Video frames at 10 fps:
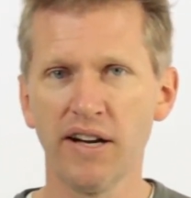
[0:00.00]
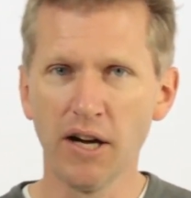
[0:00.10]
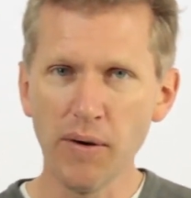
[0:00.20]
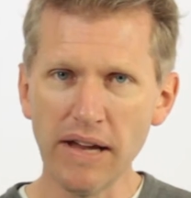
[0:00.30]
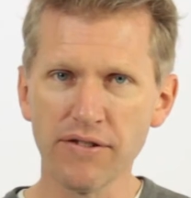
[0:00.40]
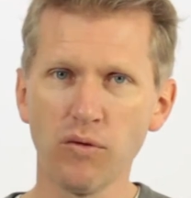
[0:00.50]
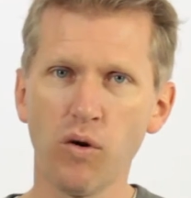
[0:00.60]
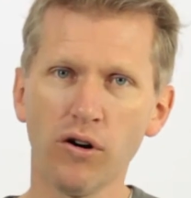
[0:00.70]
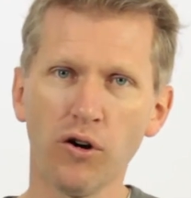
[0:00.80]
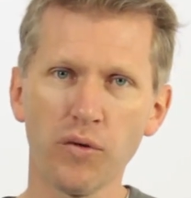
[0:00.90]
You know, we live in a
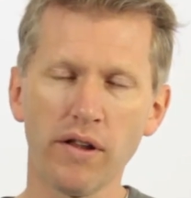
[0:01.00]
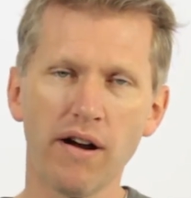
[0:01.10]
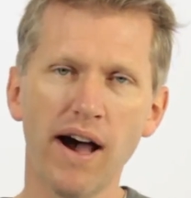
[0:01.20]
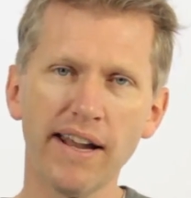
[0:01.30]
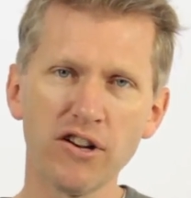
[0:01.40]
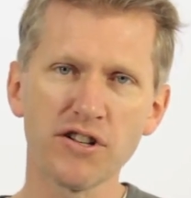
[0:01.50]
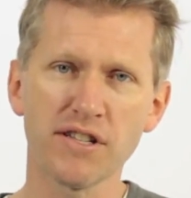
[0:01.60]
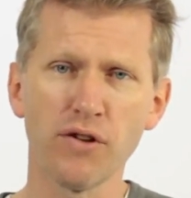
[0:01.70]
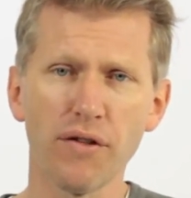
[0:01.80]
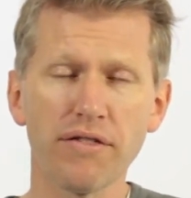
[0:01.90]
world where there are
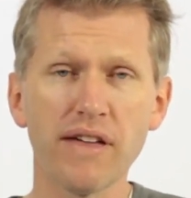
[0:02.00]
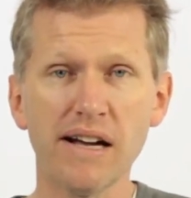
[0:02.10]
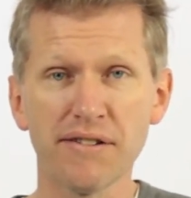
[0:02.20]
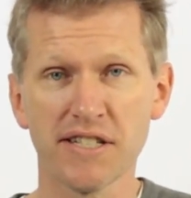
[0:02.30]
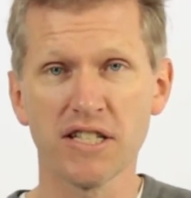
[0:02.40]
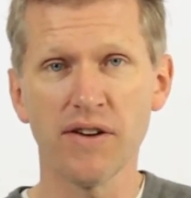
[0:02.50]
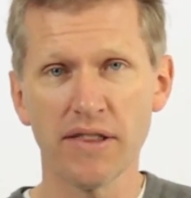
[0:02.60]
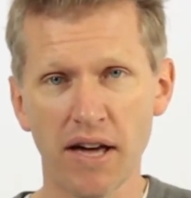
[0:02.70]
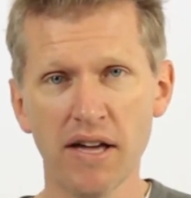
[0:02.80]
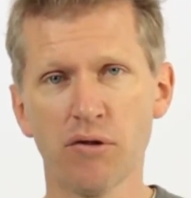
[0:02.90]
hundreds, if not thousands, of
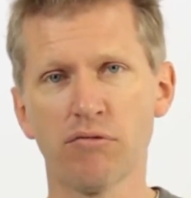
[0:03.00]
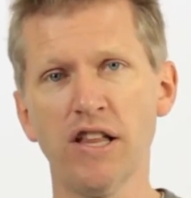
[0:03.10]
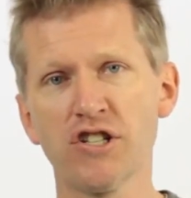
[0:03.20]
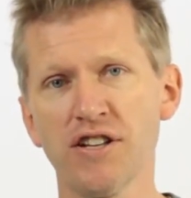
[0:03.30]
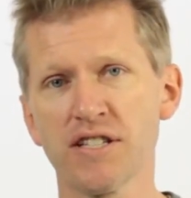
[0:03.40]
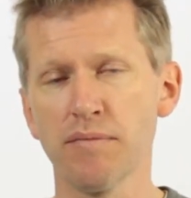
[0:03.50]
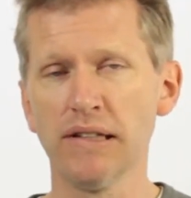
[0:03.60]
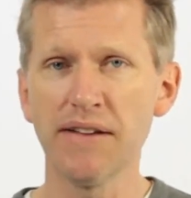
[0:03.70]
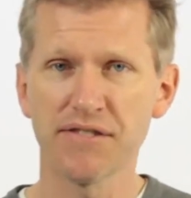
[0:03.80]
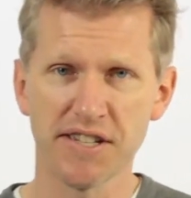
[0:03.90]
other religions and
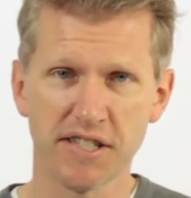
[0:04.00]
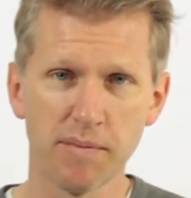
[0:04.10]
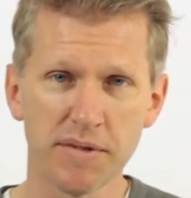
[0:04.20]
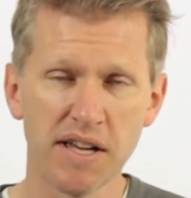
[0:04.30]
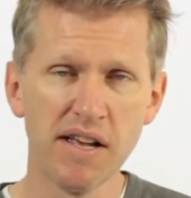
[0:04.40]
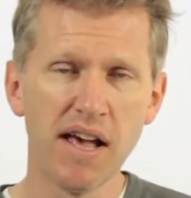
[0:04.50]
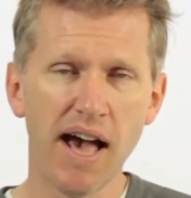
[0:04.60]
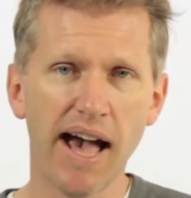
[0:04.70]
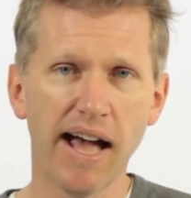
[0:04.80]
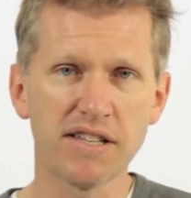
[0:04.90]
belief systems,
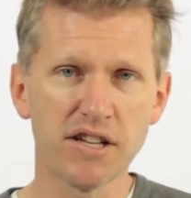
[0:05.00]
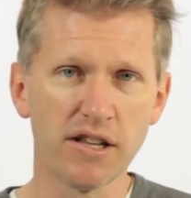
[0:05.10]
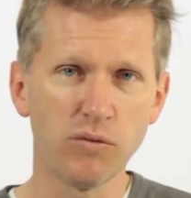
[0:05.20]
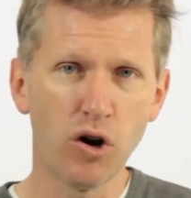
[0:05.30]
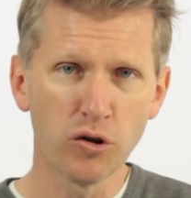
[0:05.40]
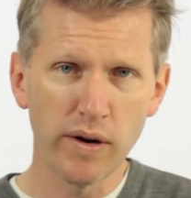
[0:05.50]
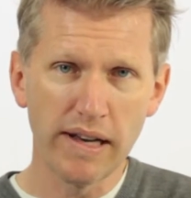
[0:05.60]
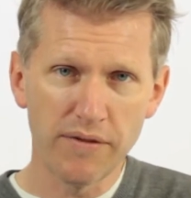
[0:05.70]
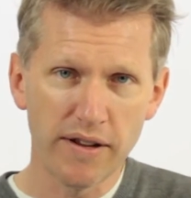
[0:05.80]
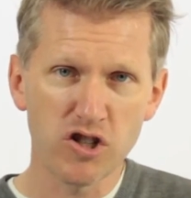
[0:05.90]
and the world we
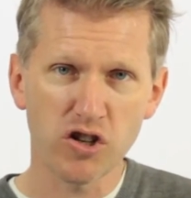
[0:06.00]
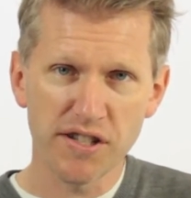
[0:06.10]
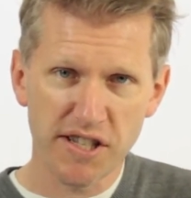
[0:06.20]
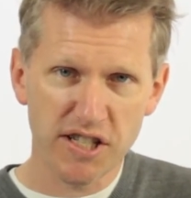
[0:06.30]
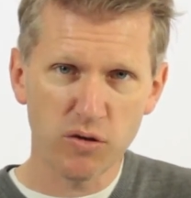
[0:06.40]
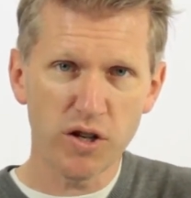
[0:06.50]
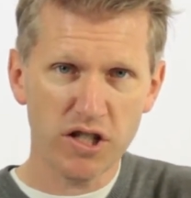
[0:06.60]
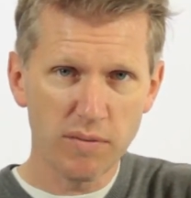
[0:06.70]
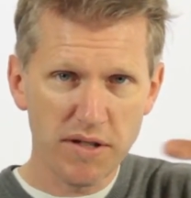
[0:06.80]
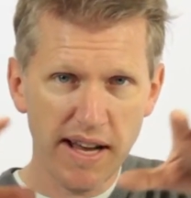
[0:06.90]
live in tries to
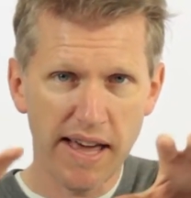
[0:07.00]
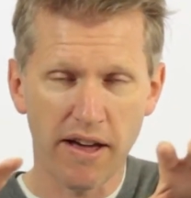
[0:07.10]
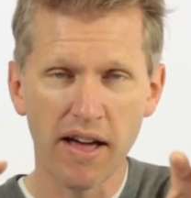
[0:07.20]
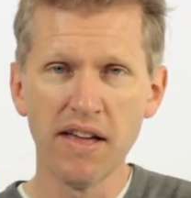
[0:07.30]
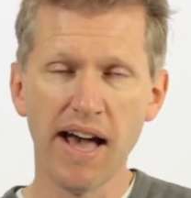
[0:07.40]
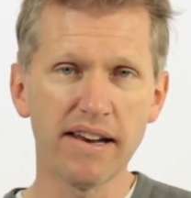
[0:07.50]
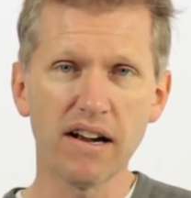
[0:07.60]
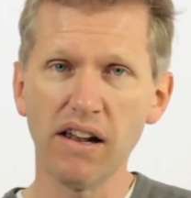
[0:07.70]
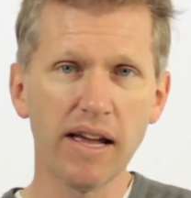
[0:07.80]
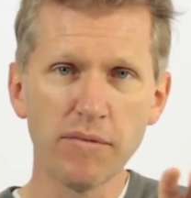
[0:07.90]
squish them together and
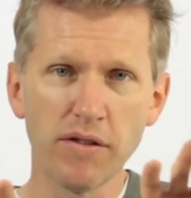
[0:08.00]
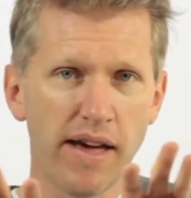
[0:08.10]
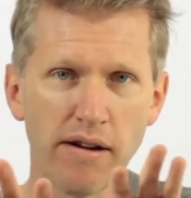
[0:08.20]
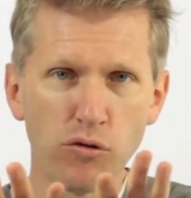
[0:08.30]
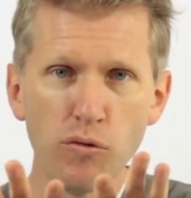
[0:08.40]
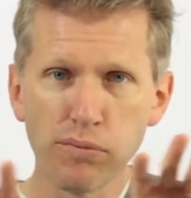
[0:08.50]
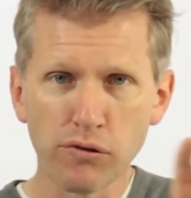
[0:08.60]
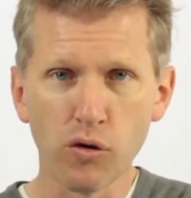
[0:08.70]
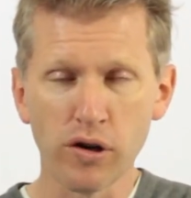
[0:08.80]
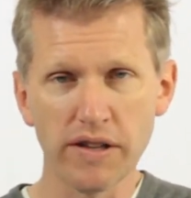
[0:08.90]
claim that they're all
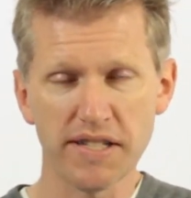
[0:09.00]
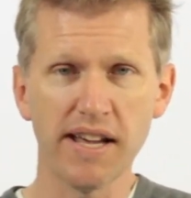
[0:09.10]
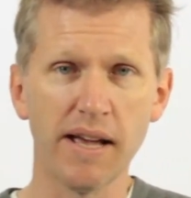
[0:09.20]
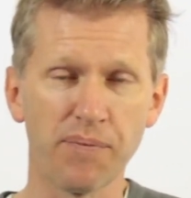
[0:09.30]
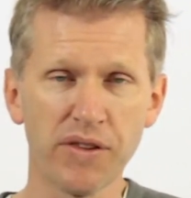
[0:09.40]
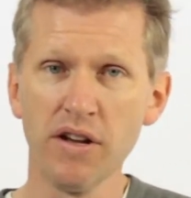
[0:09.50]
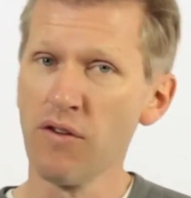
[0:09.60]
broadly the same.